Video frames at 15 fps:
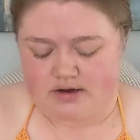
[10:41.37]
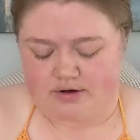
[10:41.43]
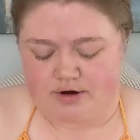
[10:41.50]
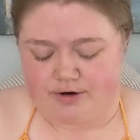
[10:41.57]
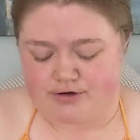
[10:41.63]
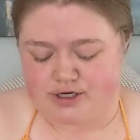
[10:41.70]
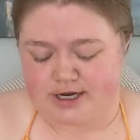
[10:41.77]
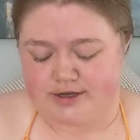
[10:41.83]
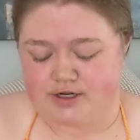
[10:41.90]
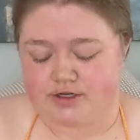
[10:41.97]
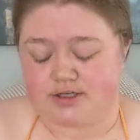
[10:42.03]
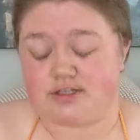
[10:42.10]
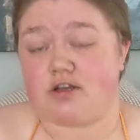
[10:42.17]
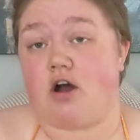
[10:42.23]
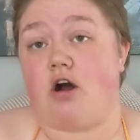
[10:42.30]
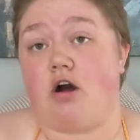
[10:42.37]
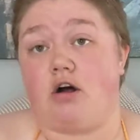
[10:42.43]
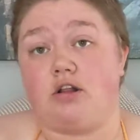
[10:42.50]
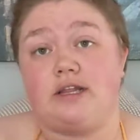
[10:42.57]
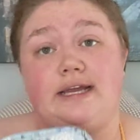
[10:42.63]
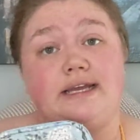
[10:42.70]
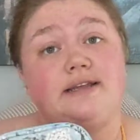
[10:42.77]
crochet hooks
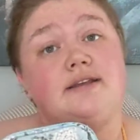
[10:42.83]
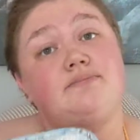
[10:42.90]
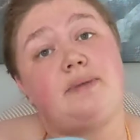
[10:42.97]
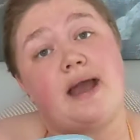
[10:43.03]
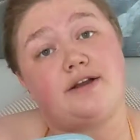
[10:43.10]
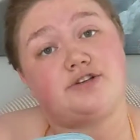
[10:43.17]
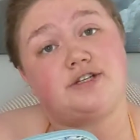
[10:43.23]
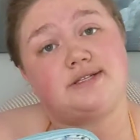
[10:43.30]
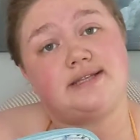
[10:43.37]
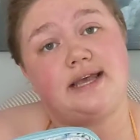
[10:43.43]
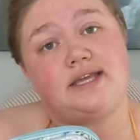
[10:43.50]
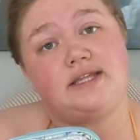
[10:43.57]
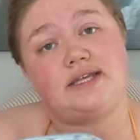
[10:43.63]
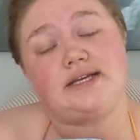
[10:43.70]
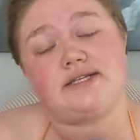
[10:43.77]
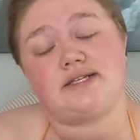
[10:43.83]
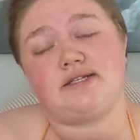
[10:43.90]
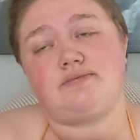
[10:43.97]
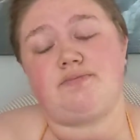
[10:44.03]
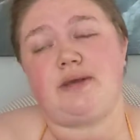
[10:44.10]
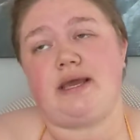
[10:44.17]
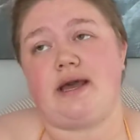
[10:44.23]
all in pouches like
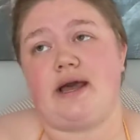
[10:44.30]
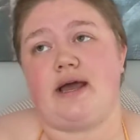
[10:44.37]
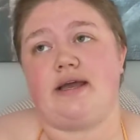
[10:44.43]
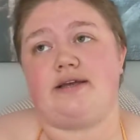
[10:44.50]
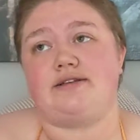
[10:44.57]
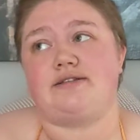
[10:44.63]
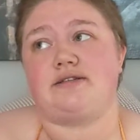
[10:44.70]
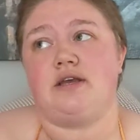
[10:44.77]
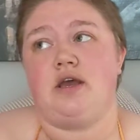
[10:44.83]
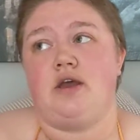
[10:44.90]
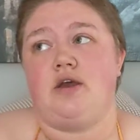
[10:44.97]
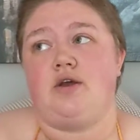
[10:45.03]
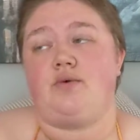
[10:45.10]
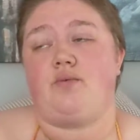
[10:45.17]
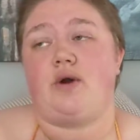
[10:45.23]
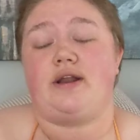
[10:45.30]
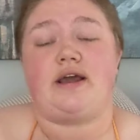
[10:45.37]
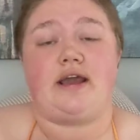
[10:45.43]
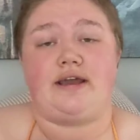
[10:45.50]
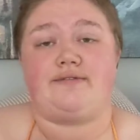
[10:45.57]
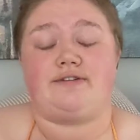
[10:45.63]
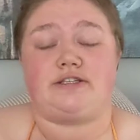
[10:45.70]
this because, one,
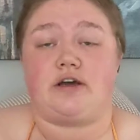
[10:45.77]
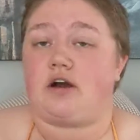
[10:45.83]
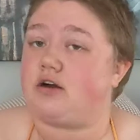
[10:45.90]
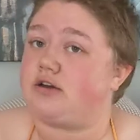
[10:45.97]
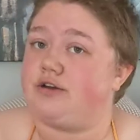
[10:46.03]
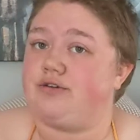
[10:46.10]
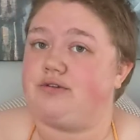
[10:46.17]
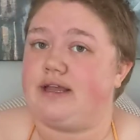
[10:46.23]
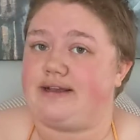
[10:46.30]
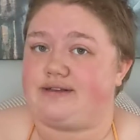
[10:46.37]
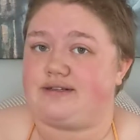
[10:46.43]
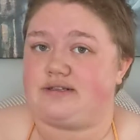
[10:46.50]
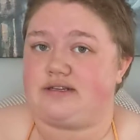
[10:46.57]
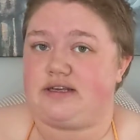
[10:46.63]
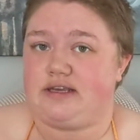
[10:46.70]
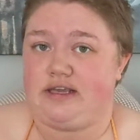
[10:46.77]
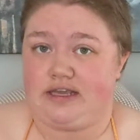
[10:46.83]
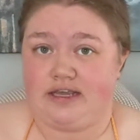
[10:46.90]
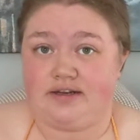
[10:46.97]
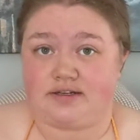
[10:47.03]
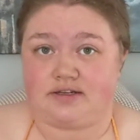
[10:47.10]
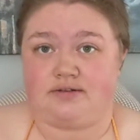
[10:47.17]
I have a dog who likes to
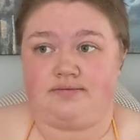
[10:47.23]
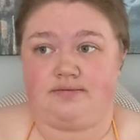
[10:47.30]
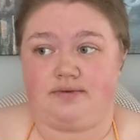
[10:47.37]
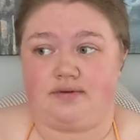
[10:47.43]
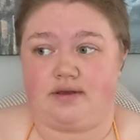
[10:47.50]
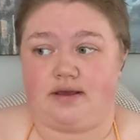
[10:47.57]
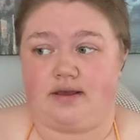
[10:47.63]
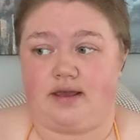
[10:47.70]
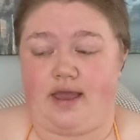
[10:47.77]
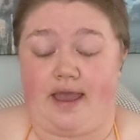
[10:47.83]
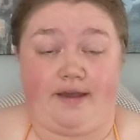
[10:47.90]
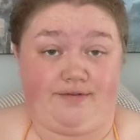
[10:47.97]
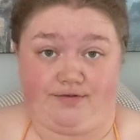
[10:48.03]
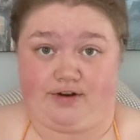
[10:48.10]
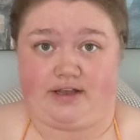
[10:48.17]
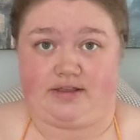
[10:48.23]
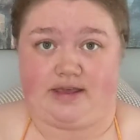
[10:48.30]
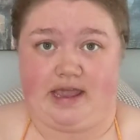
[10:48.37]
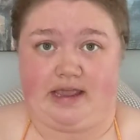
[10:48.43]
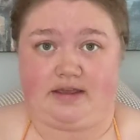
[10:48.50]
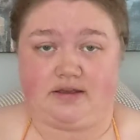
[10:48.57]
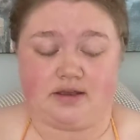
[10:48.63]
eat
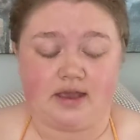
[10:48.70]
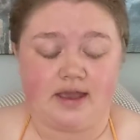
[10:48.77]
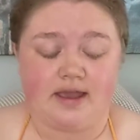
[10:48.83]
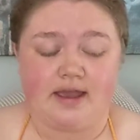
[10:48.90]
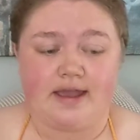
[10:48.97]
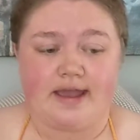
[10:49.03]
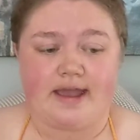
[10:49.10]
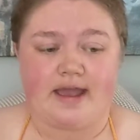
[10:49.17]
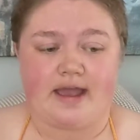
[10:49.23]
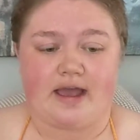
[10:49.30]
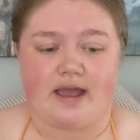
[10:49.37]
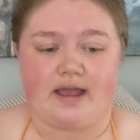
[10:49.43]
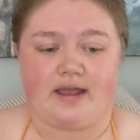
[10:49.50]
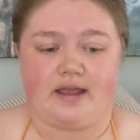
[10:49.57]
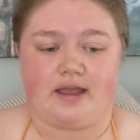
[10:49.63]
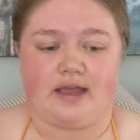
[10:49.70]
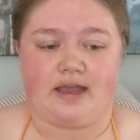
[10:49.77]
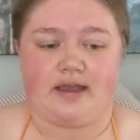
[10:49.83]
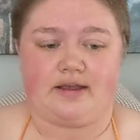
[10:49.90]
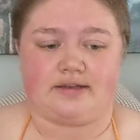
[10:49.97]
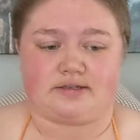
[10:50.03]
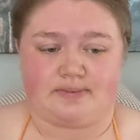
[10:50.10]
everything,
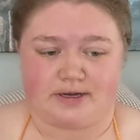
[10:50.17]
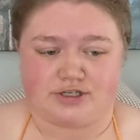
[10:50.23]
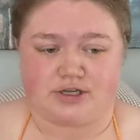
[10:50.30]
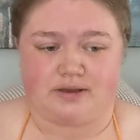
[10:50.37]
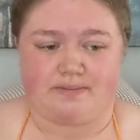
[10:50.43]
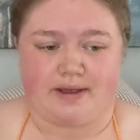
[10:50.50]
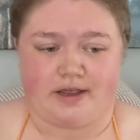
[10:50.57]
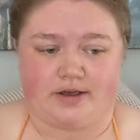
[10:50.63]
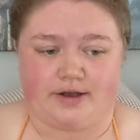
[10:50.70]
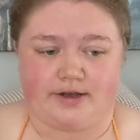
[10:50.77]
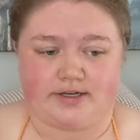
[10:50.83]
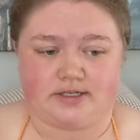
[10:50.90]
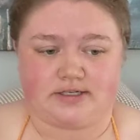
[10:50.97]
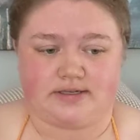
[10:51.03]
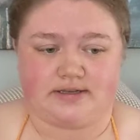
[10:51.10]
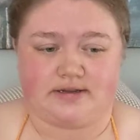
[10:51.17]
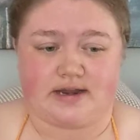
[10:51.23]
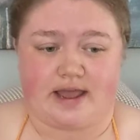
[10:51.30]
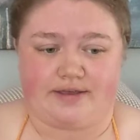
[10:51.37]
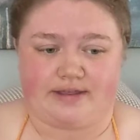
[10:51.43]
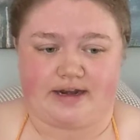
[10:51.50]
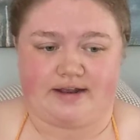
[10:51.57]
especially my hooks.
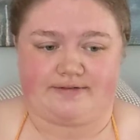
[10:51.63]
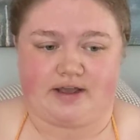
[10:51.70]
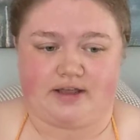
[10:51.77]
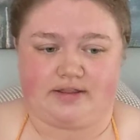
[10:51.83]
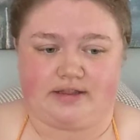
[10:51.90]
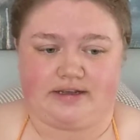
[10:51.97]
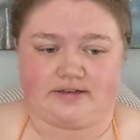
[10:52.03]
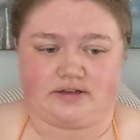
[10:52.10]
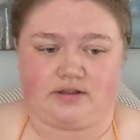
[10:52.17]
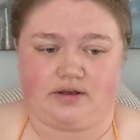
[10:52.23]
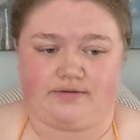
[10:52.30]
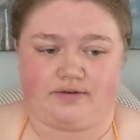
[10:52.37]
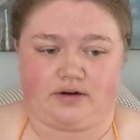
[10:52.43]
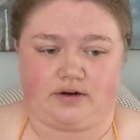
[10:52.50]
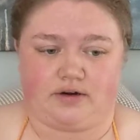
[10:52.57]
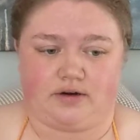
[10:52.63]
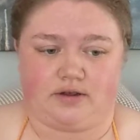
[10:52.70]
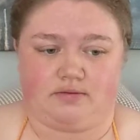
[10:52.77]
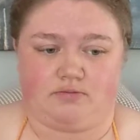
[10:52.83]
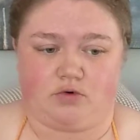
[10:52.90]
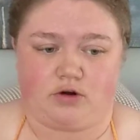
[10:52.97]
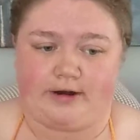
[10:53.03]
Now that I've gotten these clover
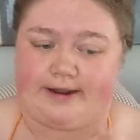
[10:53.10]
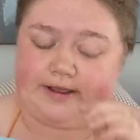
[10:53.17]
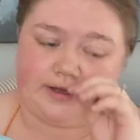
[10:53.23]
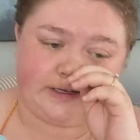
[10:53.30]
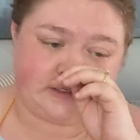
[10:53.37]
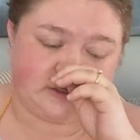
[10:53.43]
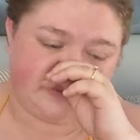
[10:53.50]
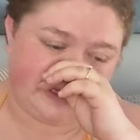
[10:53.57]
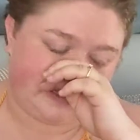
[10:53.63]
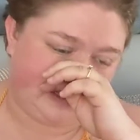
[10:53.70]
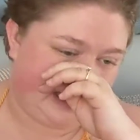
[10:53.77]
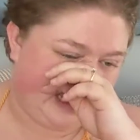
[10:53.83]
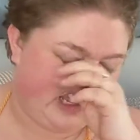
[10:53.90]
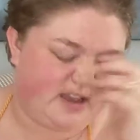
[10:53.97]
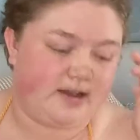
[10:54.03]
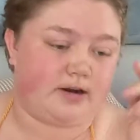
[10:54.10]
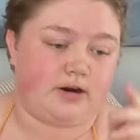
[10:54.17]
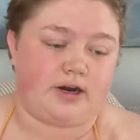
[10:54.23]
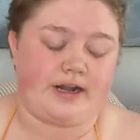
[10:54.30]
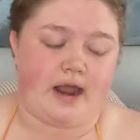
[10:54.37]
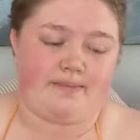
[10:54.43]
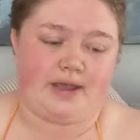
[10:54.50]
amore hooks with the
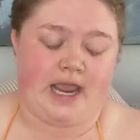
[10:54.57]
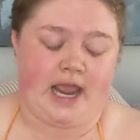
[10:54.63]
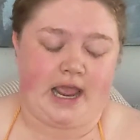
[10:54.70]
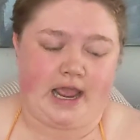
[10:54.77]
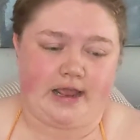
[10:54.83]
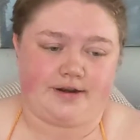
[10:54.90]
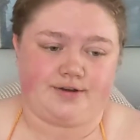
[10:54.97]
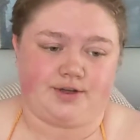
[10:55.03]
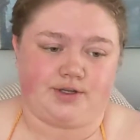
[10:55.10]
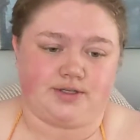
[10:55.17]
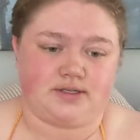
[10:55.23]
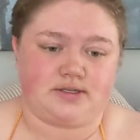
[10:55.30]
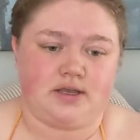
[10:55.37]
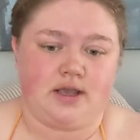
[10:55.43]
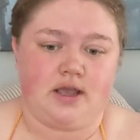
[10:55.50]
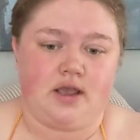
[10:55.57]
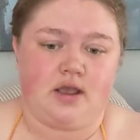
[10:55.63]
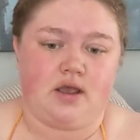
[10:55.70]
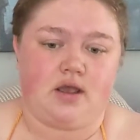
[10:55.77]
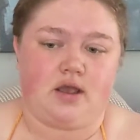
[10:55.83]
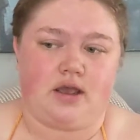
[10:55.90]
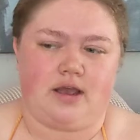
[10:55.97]
ergonomic handles,
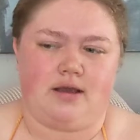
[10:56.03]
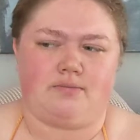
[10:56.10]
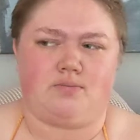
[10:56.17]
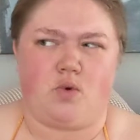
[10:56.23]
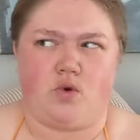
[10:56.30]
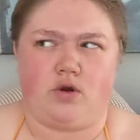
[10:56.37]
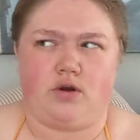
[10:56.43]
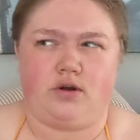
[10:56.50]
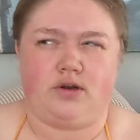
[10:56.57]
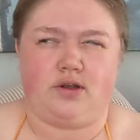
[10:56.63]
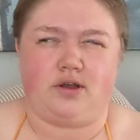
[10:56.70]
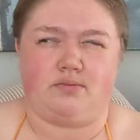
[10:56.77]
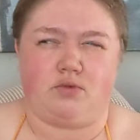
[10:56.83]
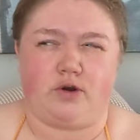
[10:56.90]
amore,